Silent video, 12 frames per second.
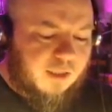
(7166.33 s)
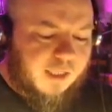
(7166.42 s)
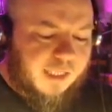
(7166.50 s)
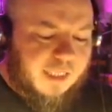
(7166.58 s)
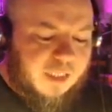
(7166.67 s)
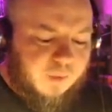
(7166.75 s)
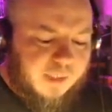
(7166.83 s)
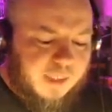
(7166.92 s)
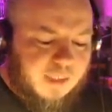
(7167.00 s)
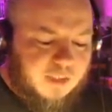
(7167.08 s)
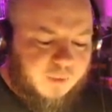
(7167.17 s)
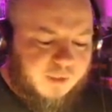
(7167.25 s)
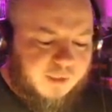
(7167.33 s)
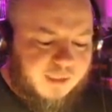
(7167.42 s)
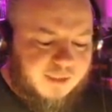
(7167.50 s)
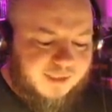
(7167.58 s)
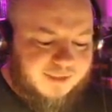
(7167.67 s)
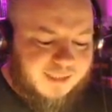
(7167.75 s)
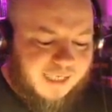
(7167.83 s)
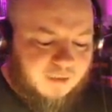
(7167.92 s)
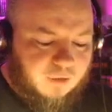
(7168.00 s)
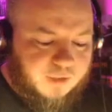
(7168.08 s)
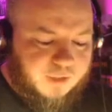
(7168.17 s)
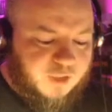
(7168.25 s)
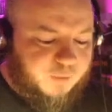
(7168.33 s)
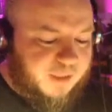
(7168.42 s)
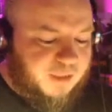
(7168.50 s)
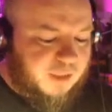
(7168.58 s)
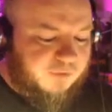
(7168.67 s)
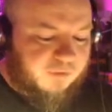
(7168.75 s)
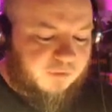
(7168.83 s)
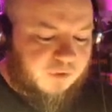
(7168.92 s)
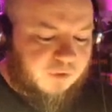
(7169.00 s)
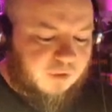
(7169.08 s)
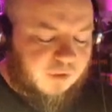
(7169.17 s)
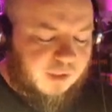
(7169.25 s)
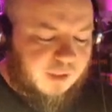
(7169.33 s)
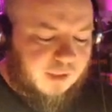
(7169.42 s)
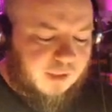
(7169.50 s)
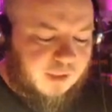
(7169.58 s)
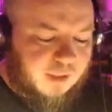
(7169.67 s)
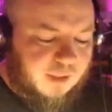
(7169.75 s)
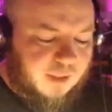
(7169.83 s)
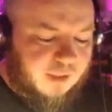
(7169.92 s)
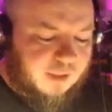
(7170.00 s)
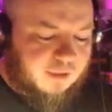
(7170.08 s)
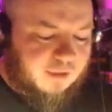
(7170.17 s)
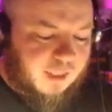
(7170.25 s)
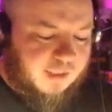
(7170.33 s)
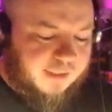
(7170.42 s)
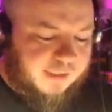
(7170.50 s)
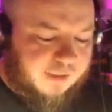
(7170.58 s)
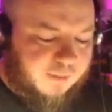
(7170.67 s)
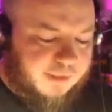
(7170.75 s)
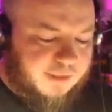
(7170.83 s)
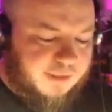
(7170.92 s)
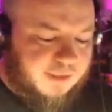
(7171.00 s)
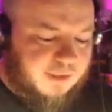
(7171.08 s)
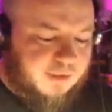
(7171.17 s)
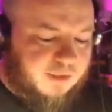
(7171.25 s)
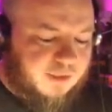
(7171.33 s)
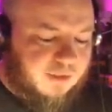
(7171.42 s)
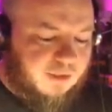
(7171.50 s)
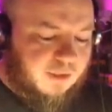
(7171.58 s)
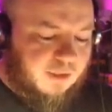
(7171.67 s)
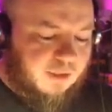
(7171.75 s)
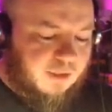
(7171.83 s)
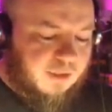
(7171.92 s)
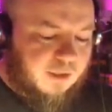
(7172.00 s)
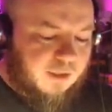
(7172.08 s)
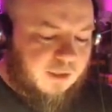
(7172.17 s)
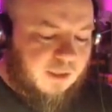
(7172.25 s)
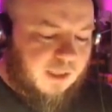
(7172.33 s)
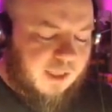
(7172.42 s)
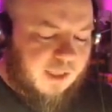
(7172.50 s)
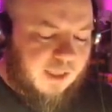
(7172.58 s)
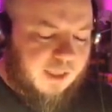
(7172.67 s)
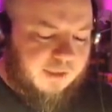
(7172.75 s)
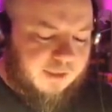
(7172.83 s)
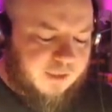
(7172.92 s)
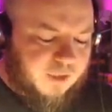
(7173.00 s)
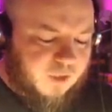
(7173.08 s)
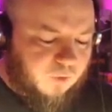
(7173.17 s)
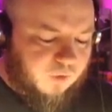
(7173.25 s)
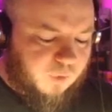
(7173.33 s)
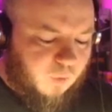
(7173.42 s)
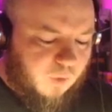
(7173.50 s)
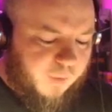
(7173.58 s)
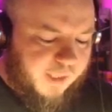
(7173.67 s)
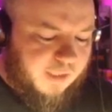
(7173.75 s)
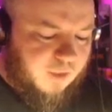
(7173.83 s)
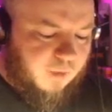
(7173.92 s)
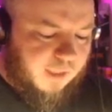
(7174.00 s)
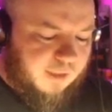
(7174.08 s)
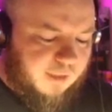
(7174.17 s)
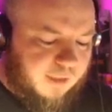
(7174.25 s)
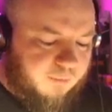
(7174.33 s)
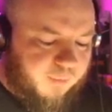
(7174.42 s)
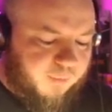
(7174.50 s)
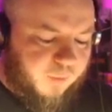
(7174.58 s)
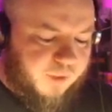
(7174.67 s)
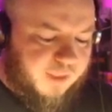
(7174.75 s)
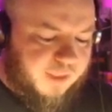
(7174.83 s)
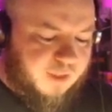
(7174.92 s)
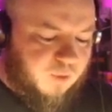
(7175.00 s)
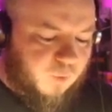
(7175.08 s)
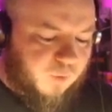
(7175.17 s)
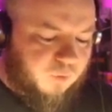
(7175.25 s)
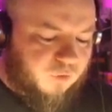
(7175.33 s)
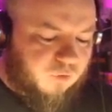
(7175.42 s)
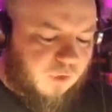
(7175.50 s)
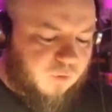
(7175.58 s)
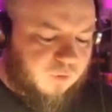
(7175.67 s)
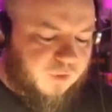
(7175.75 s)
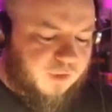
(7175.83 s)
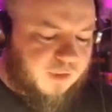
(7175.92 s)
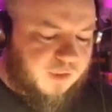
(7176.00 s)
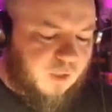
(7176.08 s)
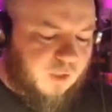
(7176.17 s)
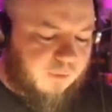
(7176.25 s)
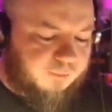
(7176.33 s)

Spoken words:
Equally, so are things like Talos, especially if you've got the Dark Technomancers. I think it's called, the one where you get the bonuses to wound rolls and so